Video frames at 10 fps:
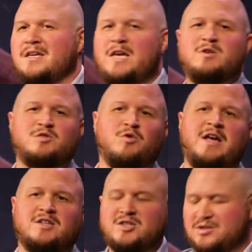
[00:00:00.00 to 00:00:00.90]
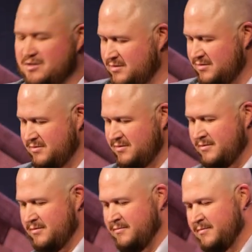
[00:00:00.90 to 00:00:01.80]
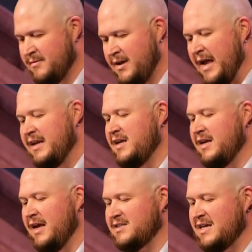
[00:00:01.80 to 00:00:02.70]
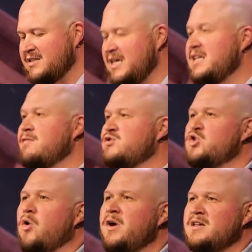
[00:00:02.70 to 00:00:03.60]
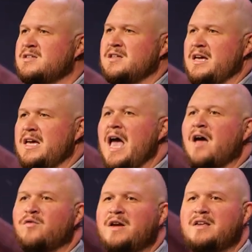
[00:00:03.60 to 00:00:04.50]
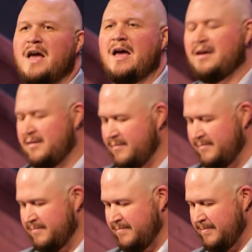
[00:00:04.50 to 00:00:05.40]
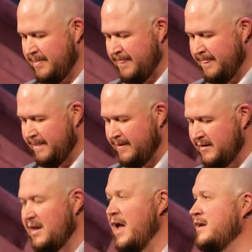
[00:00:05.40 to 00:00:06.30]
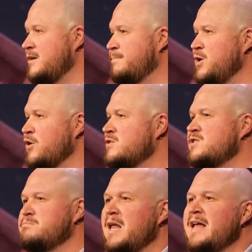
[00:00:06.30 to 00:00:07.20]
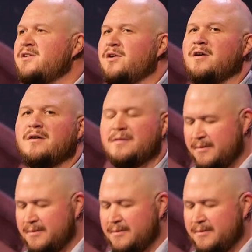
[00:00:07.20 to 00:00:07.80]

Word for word: he was rich. And he, it says he lived joyously every day and in pure splendor.